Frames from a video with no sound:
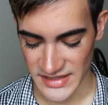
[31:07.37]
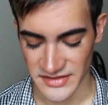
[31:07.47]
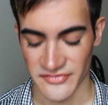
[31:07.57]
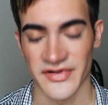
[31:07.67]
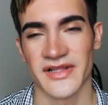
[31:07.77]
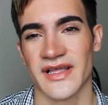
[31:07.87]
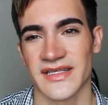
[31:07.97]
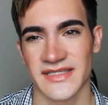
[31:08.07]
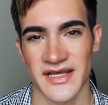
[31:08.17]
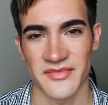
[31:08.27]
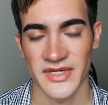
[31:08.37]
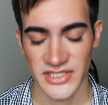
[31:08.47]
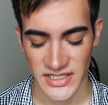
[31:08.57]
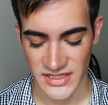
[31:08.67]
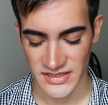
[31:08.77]
I didn't realize how
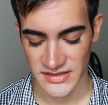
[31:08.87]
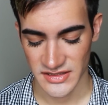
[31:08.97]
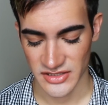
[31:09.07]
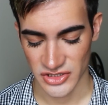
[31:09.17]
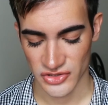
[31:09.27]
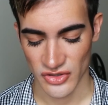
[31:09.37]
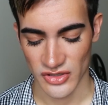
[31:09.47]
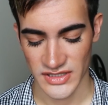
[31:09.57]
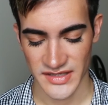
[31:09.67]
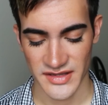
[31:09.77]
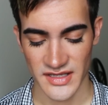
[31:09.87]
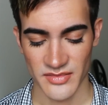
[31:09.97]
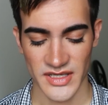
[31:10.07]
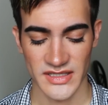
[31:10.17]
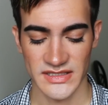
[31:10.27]
much I needed to control, and I
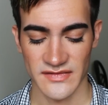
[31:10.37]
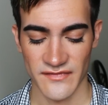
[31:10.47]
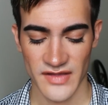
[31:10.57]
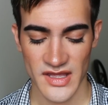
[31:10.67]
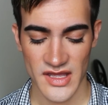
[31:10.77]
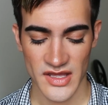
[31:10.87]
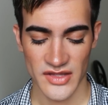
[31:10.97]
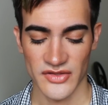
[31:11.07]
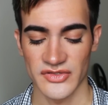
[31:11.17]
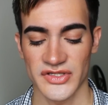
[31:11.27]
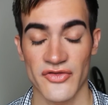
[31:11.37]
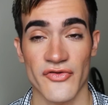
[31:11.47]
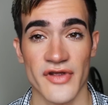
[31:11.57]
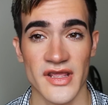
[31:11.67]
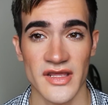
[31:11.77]
think because of those
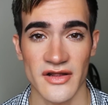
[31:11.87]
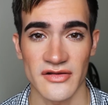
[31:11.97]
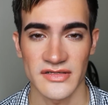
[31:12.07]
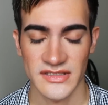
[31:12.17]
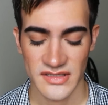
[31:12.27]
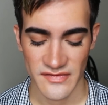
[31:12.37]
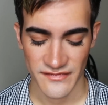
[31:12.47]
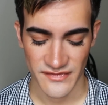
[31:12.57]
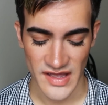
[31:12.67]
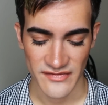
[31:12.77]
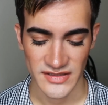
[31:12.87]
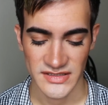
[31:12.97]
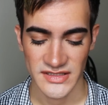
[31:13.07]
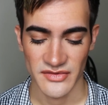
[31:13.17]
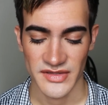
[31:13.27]
3 years of having
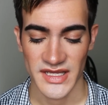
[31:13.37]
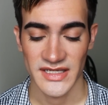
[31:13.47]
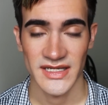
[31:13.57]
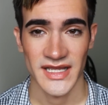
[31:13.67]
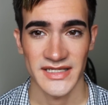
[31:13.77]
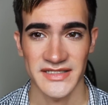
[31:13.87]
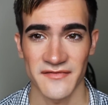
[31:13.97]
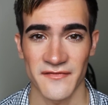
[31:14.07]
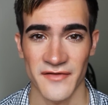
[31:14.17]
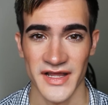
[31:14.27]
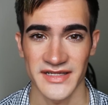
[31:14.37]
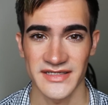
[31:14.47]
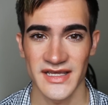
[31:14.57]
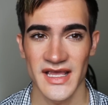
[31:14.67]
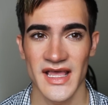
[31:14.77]
to deal with that negative
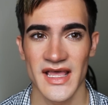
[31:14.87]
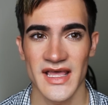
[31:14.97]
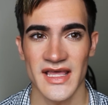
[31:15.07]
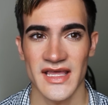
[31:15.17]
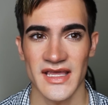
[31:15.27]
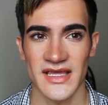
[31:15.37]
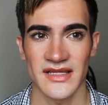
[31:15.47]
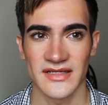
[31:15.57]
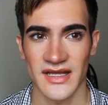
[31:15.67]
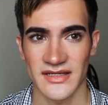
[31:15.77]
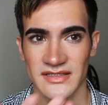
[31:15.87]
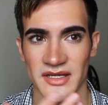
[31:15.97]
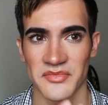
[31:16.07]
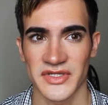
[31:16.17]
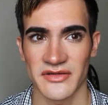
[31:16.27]
friend, it got
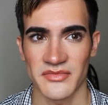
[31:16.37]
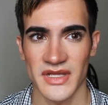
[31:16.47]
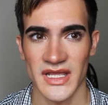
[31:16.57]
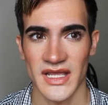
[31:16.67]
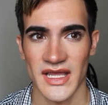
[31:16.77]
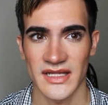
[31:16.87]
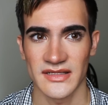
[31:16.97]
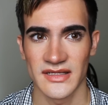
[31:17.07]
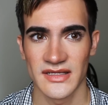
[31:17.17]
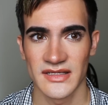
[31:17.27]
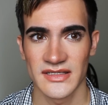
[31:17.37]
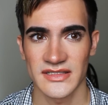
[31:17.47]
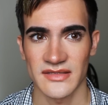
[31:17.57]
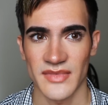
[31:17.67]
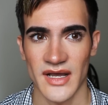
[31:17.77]
dumped on me, and
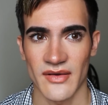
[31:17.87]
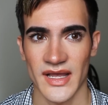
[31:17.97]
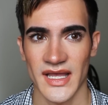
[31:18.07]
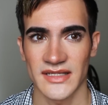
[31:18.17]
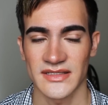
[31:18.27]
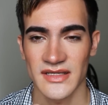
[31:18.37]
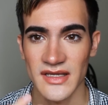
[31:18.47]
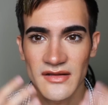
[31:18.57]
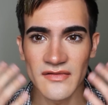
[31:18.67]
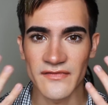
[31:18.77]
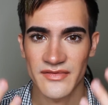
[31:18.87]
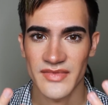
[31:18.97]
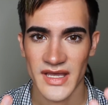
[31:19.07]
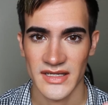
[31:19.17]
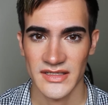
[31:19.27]
somehow I had to heal
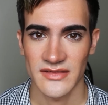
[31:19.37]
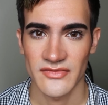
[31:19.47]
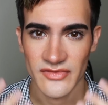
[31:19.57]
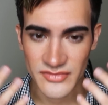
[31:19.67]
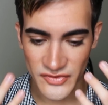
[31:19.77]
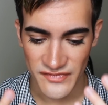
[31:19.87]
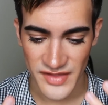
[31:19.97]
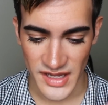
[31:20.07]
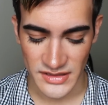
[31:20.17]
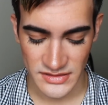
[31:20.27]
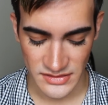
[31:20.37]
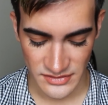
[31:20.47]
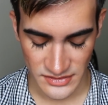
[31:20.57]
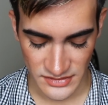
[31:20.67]
from that and remove that.